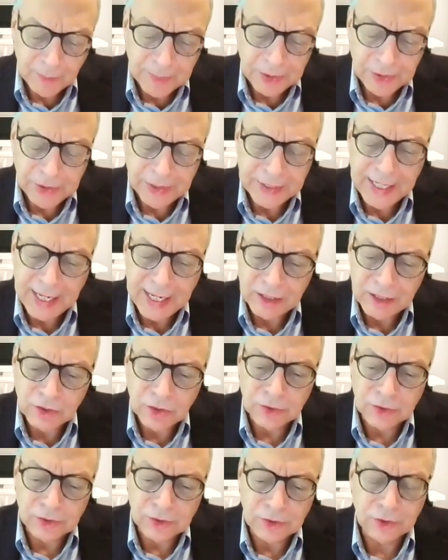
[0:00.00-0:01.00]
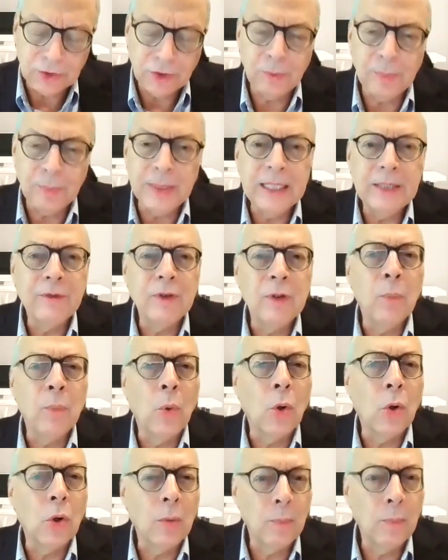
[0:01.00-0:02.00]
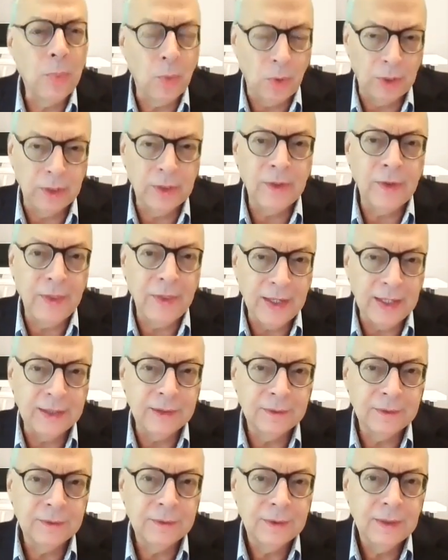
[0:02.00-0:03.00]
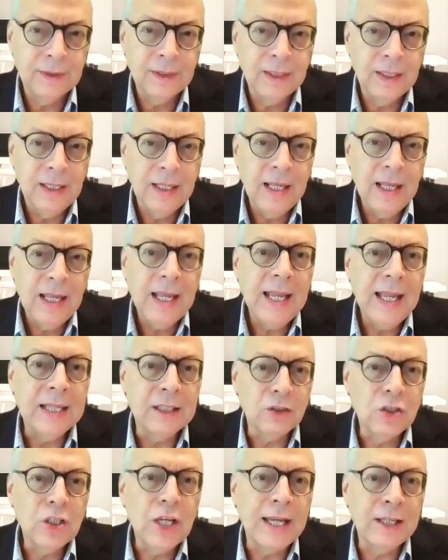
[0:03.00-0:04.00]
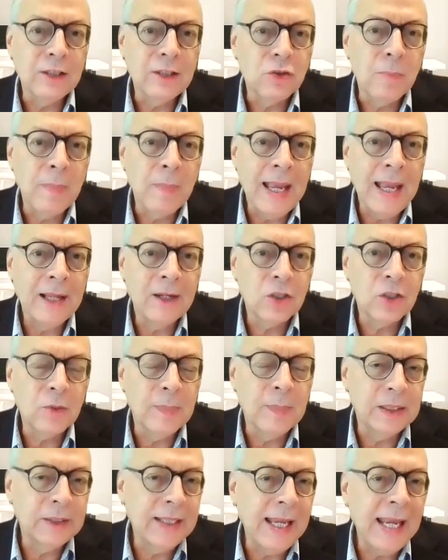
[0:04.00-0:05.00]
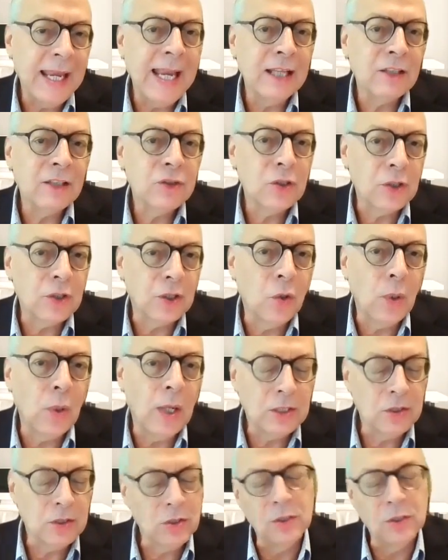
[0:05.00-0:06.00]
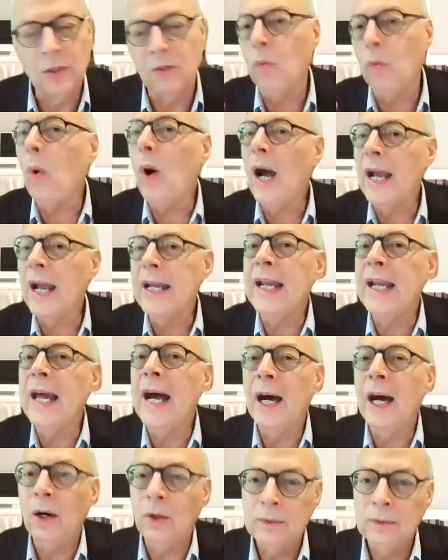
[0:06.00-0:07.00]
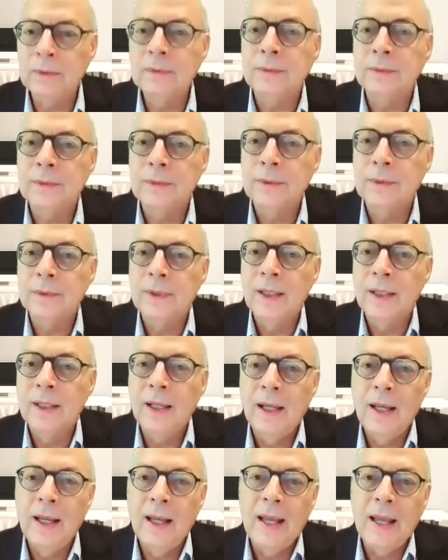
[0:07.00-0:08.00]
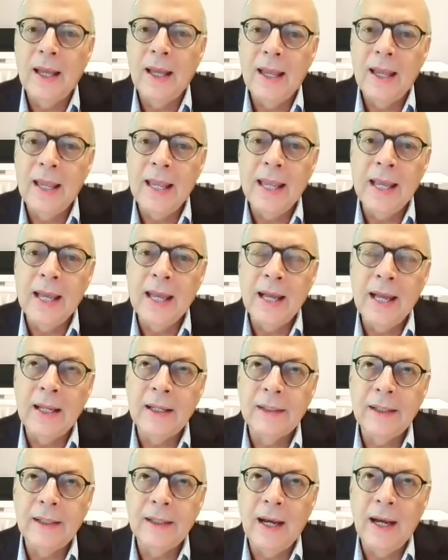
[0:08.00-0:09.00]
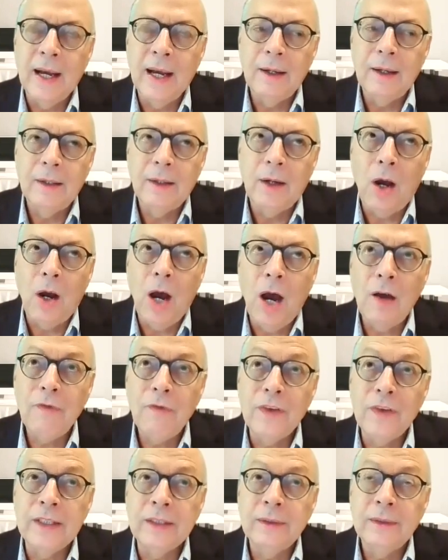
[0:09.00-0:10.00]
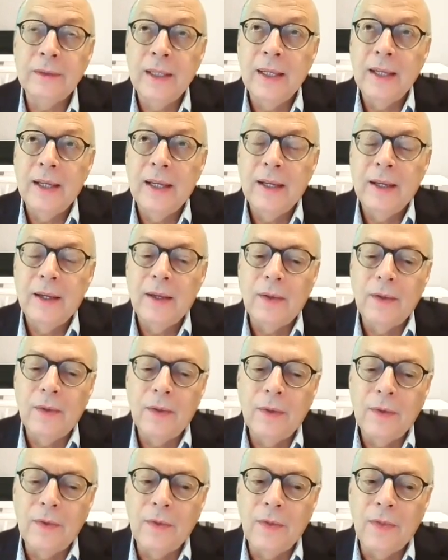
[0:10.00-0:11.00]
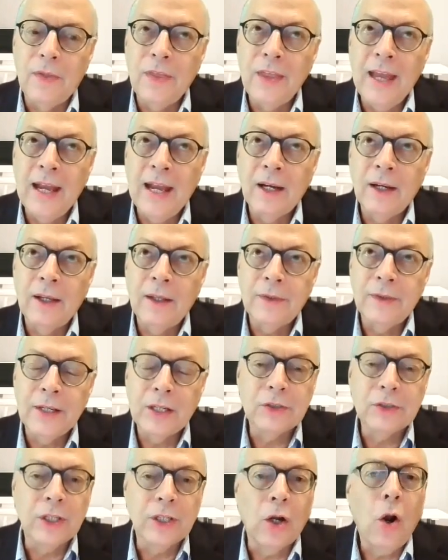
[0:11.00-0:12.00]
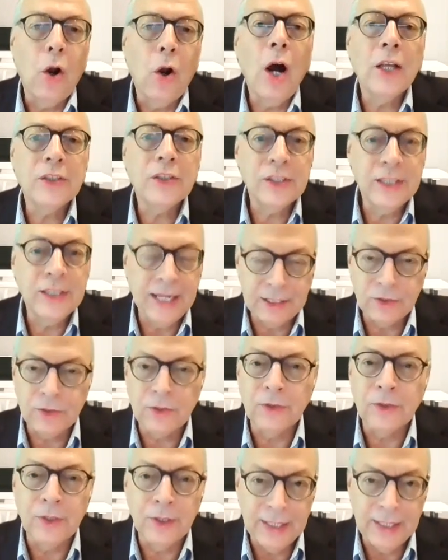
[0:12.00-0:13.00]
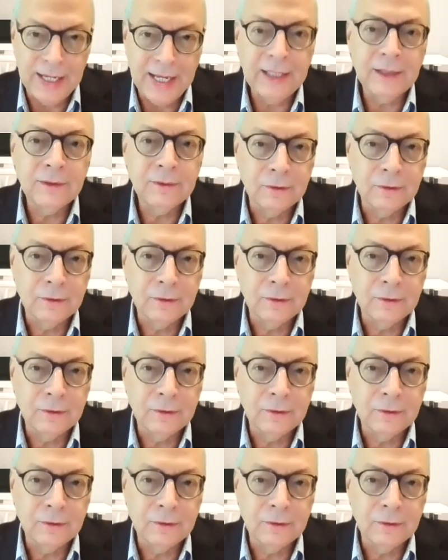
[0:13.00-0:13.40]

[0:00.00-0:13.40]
communications is going to be even more important than in change management to answer the question of why now. And often there's a cost answer to that,